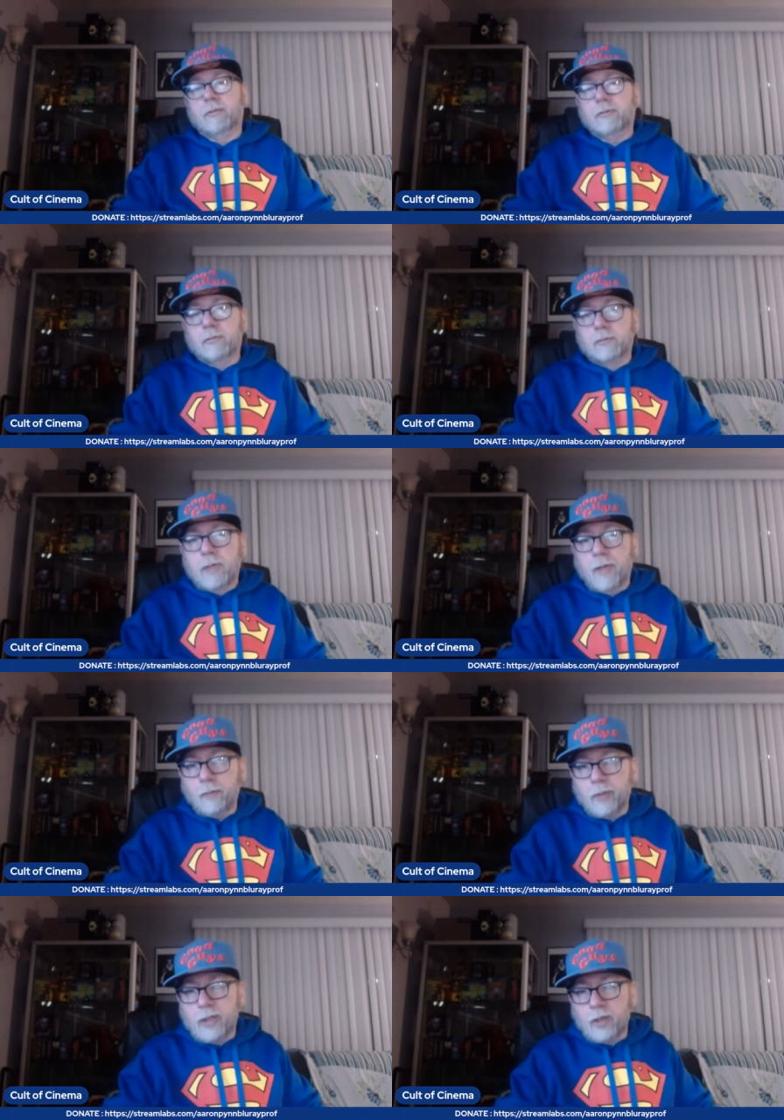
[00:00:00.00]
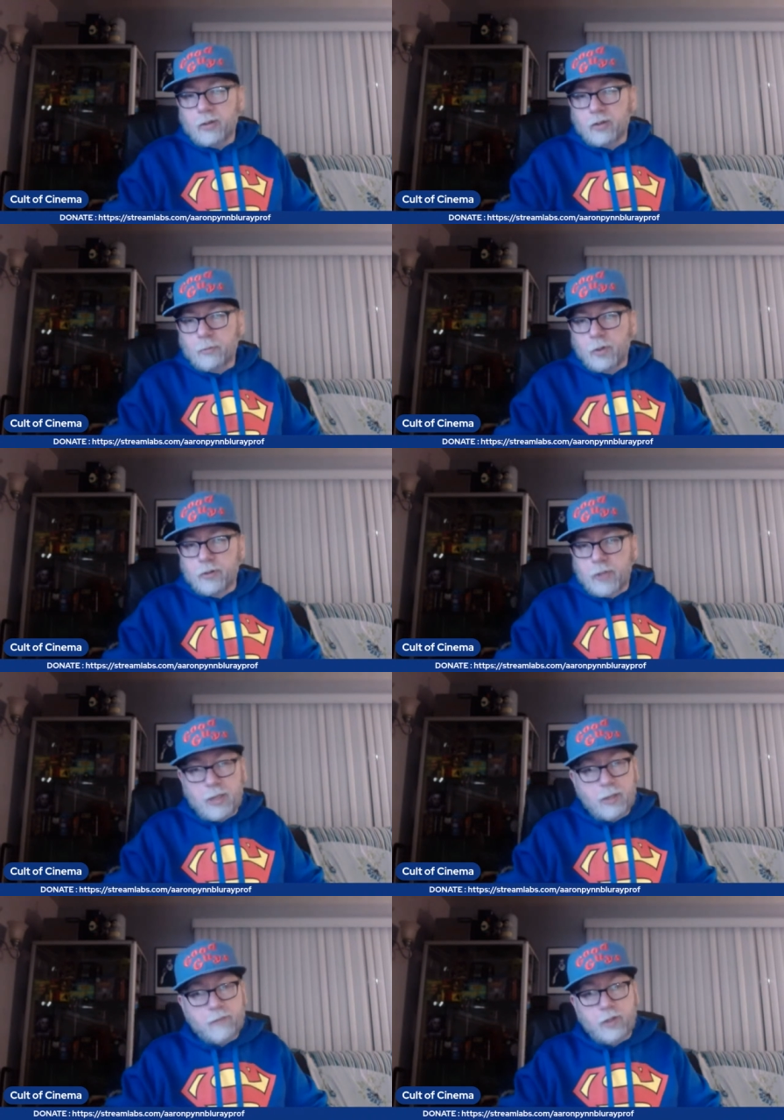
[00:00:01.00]
Have I read Gail Simone's? I
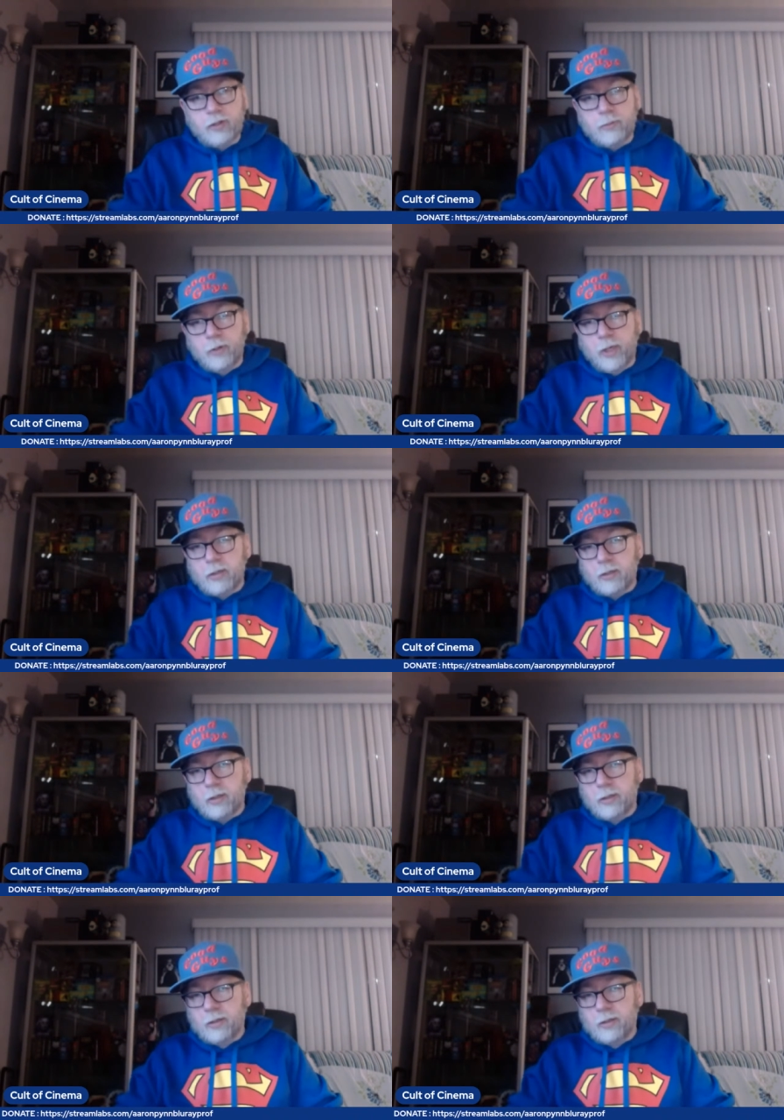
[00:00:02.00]
love Gail Simone, actually.